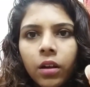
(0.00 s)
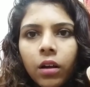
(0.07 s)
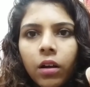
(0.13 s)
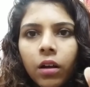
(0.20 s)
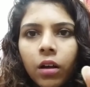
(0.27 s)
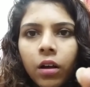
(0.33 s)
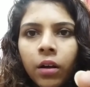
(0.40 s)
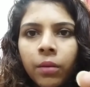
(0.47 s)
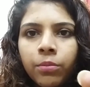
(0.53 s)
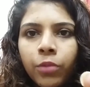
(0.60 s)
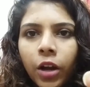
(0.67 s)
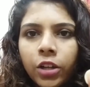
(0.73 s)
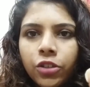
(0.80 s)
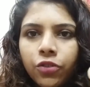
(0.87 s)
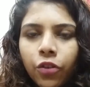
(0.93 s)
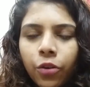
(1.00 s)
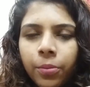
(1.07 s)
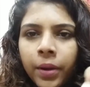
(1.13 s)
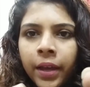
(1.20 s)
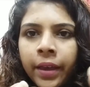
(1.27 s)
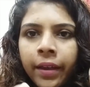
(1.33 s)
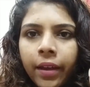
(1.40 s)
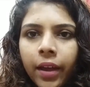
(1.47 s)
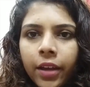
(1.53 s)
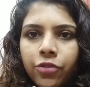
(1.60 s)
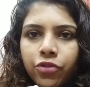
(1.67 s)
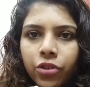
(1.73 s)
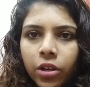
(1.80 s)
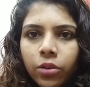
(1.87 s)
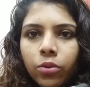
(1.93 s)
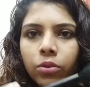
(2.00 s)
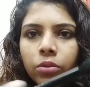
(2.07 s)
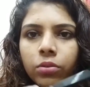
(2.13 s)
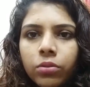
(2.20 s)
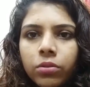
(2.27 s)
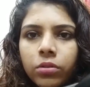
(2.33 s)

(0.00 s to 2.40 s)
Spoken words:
brush for my eyeshadow,